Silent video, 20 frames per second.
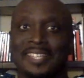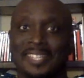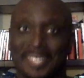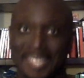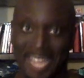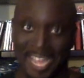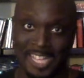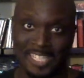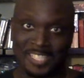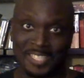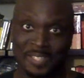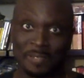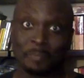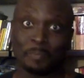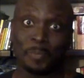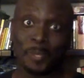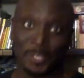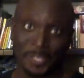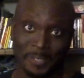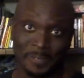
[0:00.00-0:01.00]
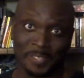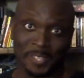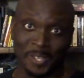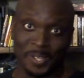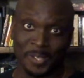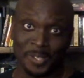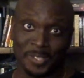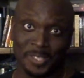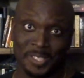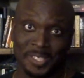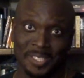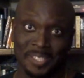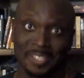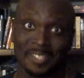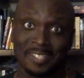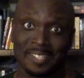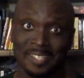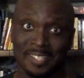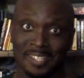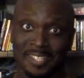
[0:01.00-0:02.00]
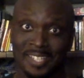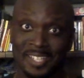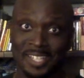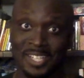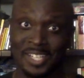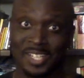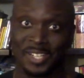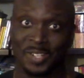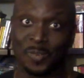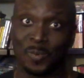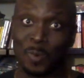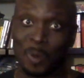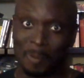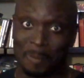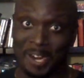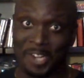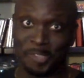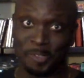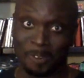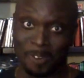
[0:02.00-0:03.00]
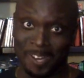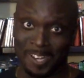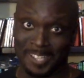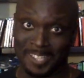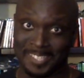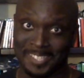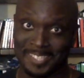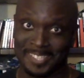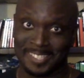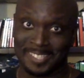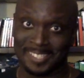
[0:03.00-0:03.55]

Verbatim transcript: Yes, both of those were my drawings.